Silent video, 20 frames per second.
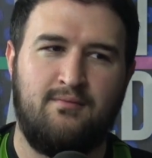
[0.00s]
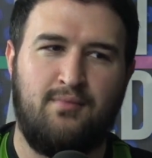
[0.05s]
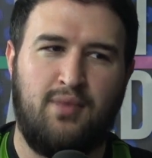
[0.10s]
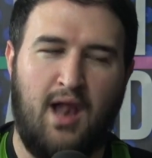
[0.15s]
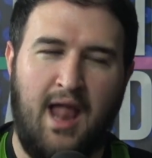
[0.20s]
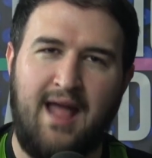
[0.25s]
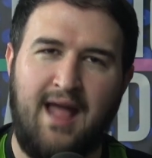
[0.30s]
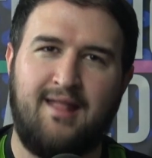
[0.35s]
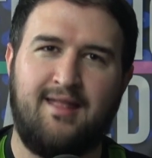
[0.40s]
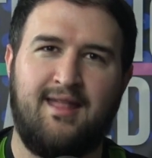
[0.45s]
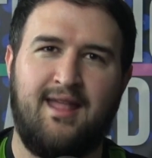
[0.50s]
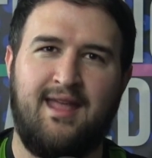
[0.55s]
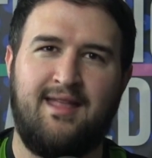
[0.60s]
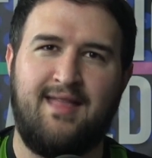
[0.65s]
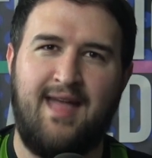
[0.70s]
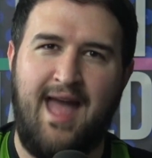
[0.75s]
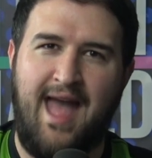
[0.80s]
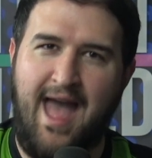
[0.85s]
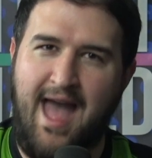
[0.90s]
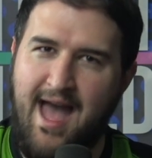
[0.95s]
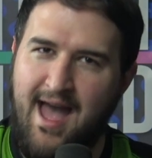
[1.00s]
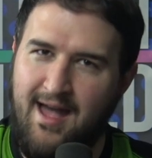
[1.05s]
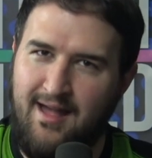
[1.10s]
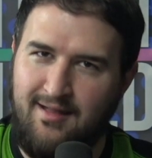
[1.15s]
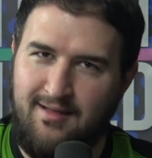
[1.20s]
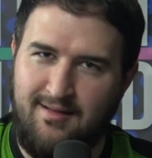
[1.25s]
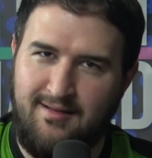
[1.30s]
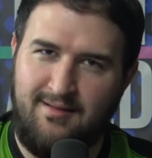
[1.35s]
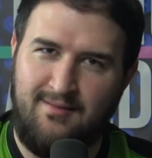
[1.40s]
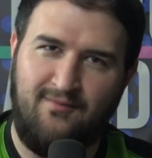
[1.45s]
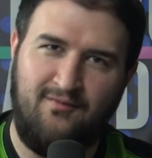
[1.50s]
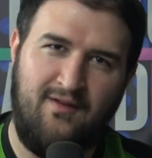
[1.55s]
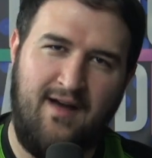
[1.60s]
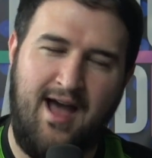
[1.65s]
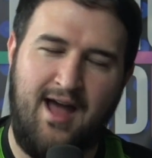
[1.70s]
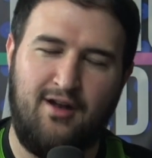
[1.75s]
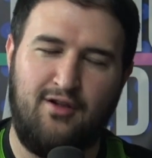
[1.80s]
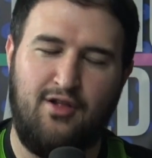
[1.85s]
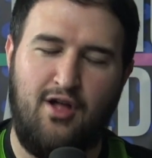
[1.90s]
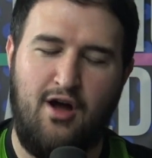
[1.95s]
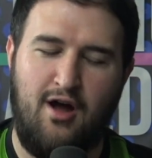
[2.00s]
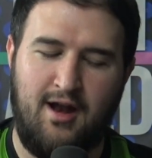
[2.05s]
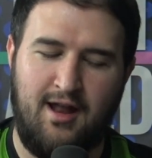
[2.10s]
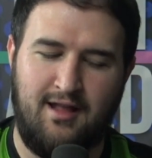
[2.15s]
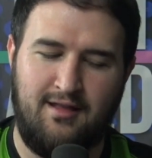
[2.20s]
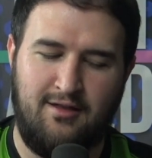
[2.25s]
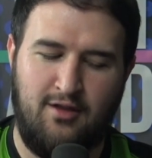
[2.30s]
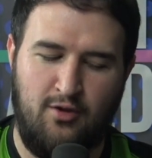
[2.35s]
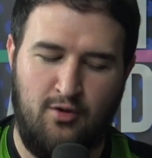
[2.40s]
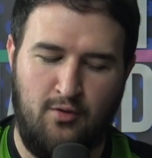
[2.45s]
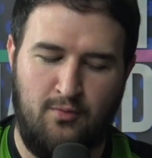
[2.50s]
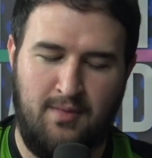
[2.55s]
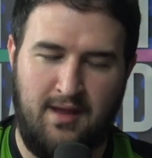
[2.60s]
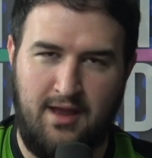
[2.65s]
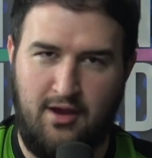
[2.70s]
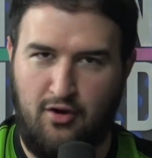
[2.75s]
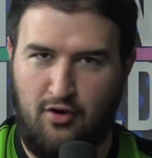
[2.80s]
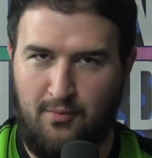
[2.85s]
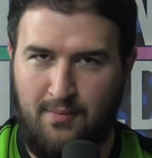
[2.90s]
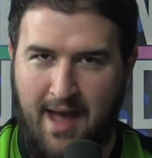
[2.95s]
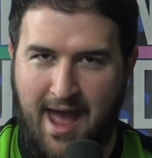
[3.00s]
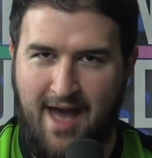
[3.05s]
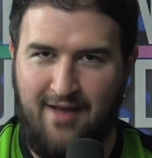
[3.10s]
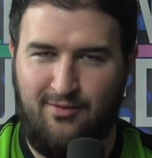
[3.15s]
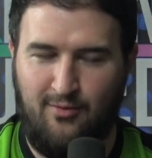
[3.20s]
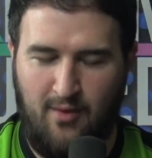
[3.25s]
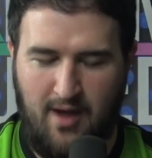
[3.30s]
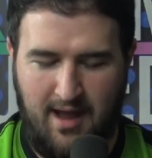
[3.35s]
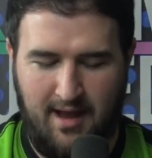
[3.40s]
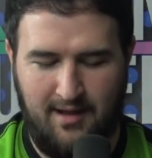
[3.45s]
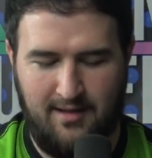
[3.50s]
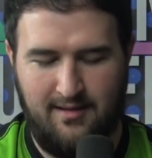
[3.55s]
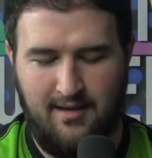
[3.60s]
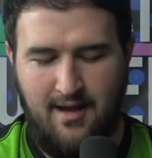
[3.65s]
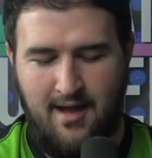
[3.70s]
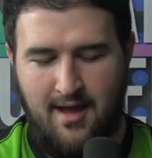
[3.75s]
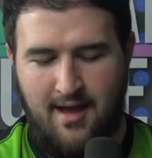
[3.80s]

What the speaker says: plexi that has vinyl on it to be your pathways.